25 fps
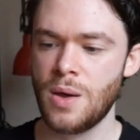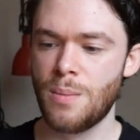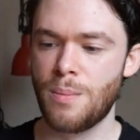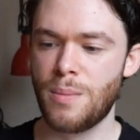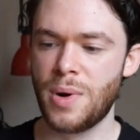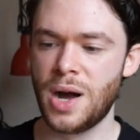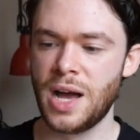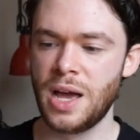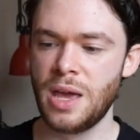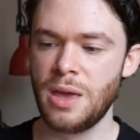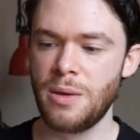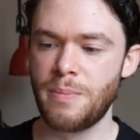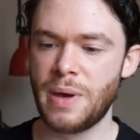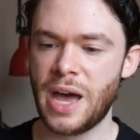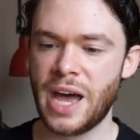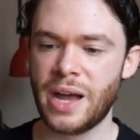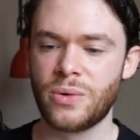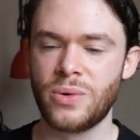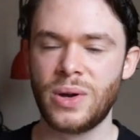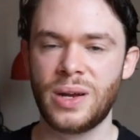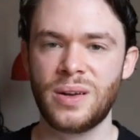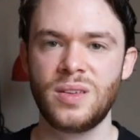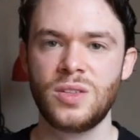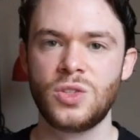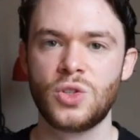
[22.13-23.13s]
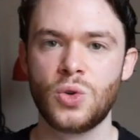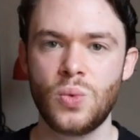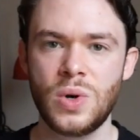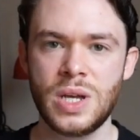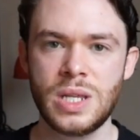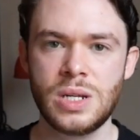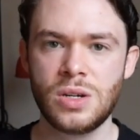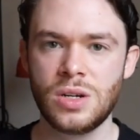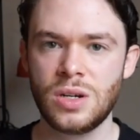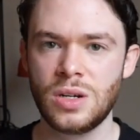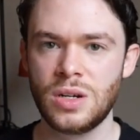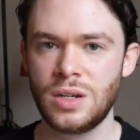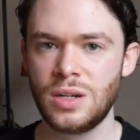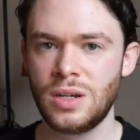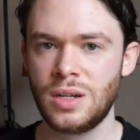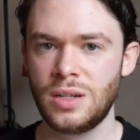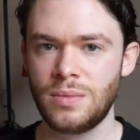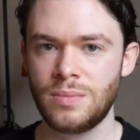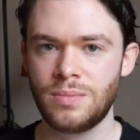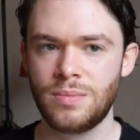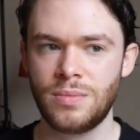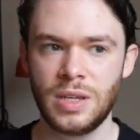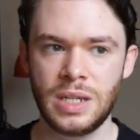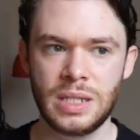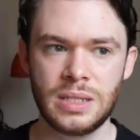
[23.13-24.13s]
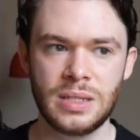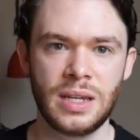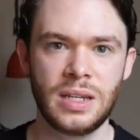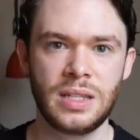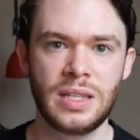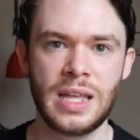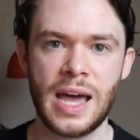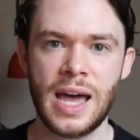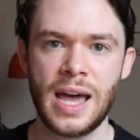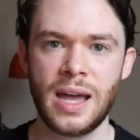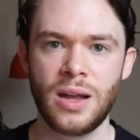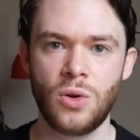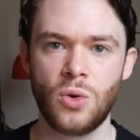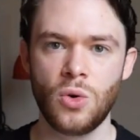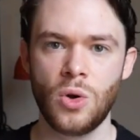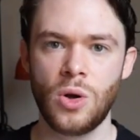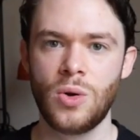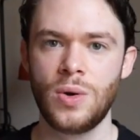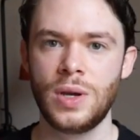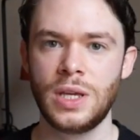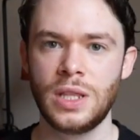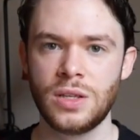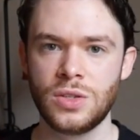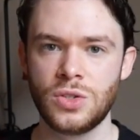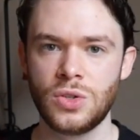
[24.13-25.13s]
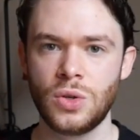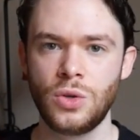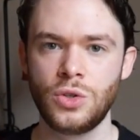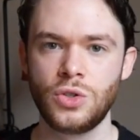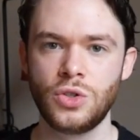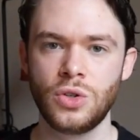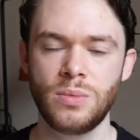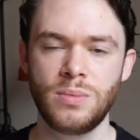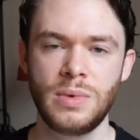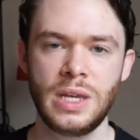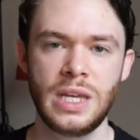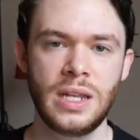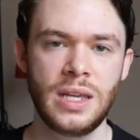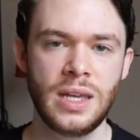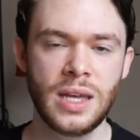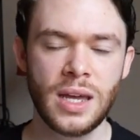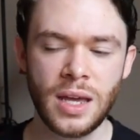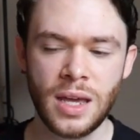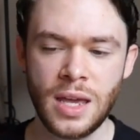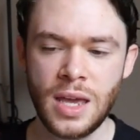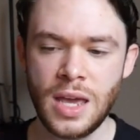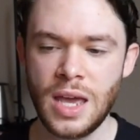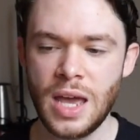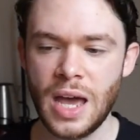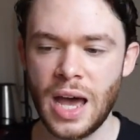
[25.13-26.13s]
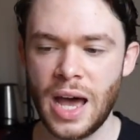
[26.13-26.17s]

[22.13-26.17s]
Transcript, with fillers: my background in Twitter and things like that, and growing the social media,